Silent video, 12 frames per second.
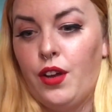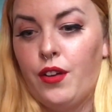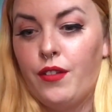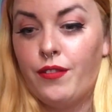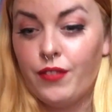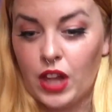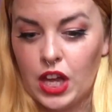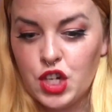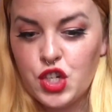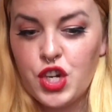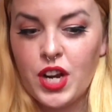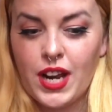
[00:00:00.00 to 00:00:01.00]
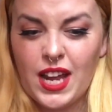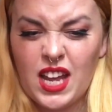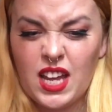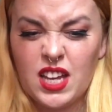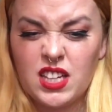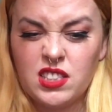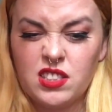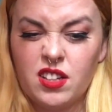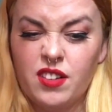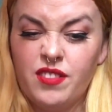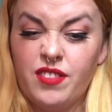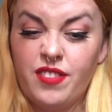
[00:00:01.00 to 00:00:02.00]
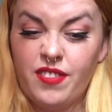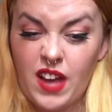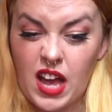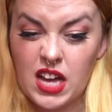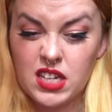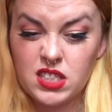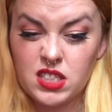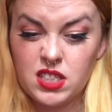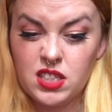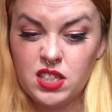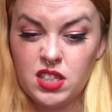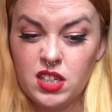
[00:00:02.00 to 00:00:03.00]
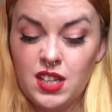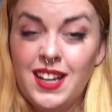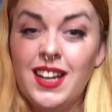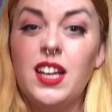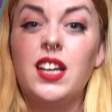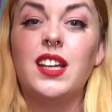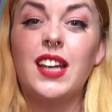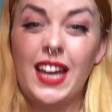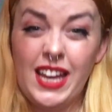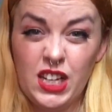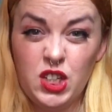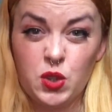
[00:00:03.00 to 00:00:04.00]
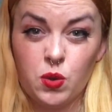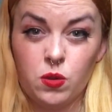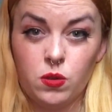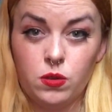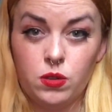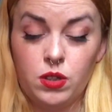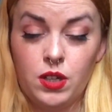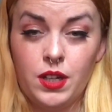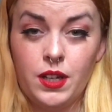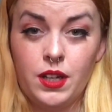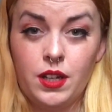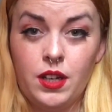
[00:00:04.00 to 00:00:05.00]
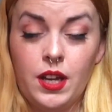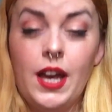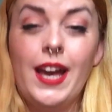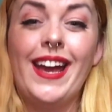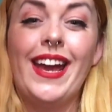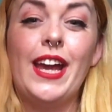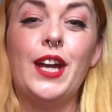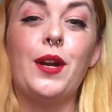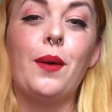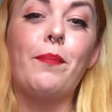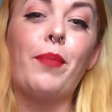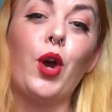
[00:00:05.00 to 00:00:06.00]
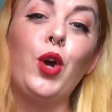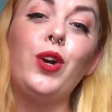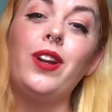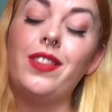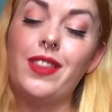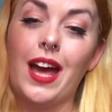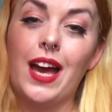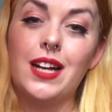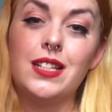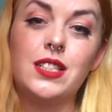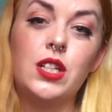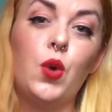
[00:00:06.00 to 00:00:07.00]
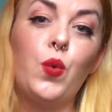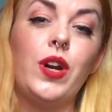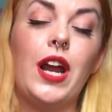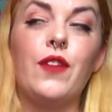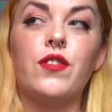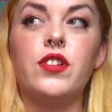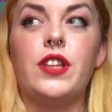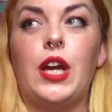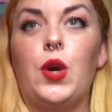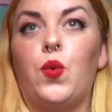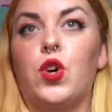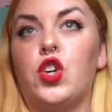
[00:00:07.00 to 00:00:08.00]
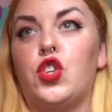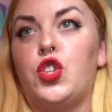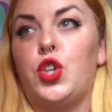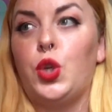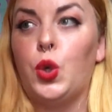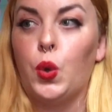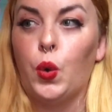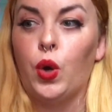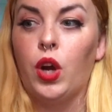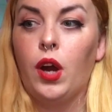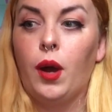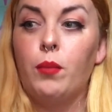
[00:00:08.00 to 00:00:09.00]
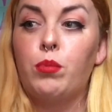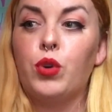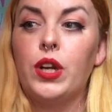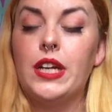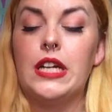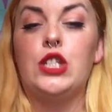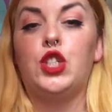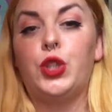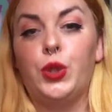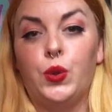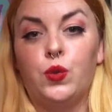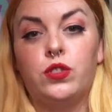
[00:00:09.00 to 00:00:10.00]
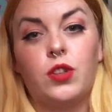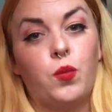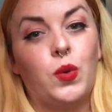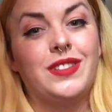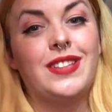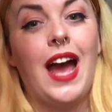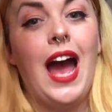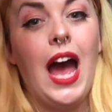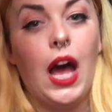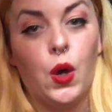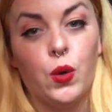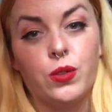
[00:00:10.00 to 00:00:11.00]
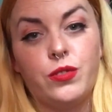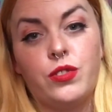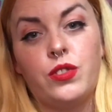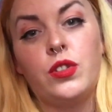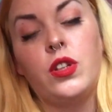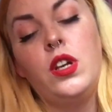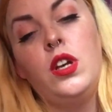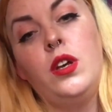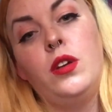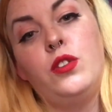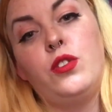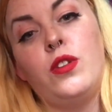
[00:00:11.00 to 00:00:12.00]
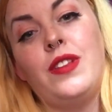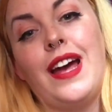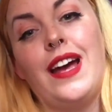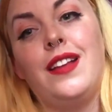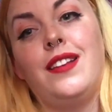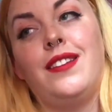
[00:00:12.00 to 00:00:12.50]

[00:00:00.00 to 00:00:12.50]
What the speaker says: flesh and fat candle and burn that whenever they were to break into someone's house, so that